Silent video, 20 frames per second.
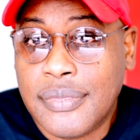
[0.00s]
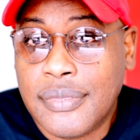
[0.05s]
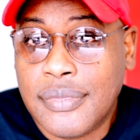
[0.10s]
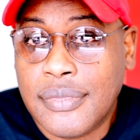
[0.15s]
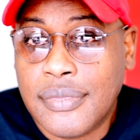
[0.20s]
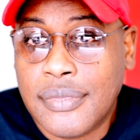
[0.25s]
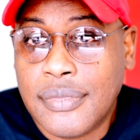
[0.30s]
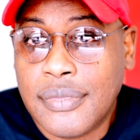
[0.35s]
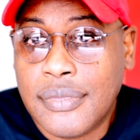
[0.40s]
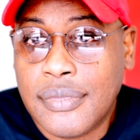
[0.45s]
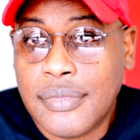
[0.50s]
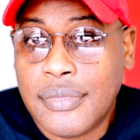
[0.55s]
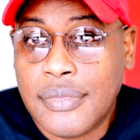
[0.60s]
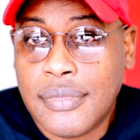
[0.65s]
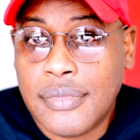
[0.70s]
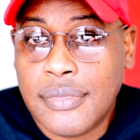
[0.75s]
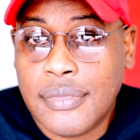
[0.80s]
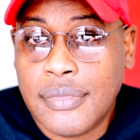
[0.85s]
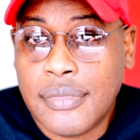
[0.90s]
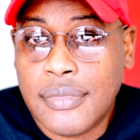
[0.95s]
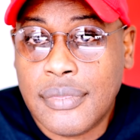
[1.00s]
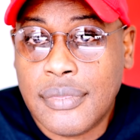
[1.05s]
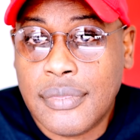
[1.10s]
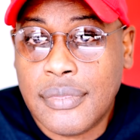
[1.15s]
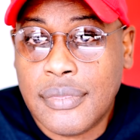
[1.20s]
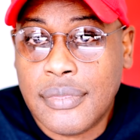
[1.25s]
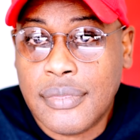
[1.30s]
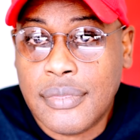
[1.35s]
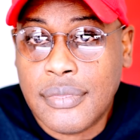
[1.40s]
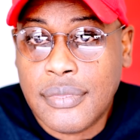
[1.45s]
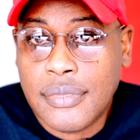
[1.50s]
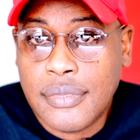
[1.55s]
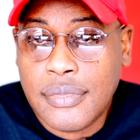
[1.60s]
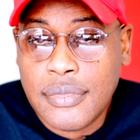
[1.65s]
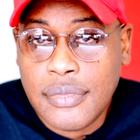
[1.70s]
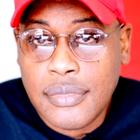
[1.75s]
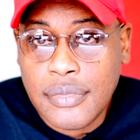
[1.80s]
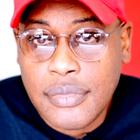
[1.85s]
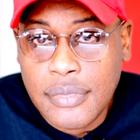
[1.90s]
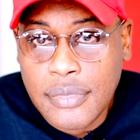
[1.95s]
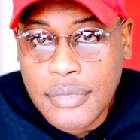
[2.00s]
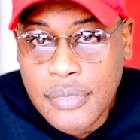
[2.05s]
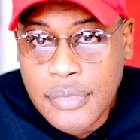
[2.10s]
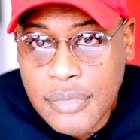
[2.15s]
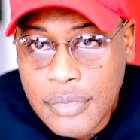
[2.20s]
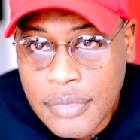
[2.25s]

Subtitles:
Nobody speaks.